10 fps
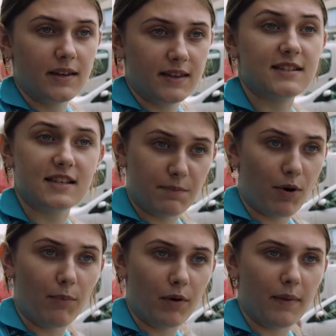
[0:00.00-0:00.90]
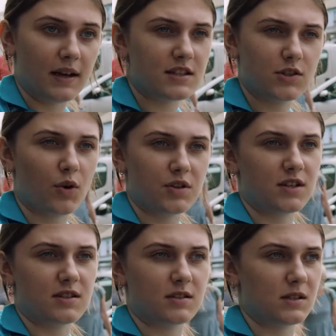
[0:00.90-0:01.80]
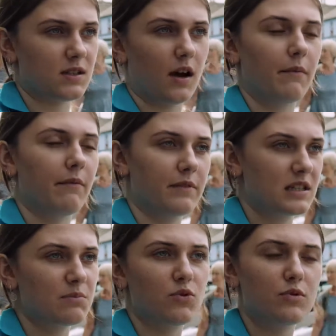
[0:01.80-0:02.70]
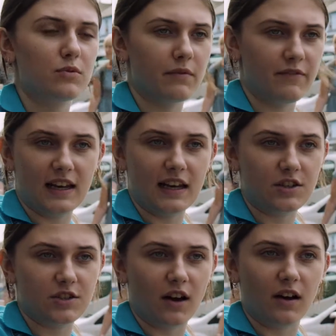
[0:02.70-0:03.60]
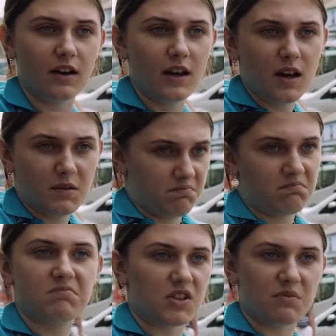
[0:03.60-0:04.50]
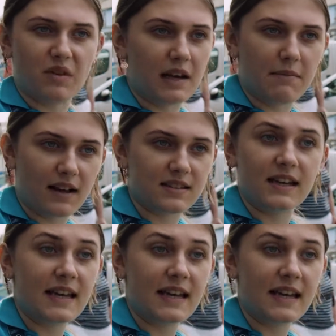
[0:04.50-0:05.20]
this is a problem and it's not just some small village that doesn't really matter.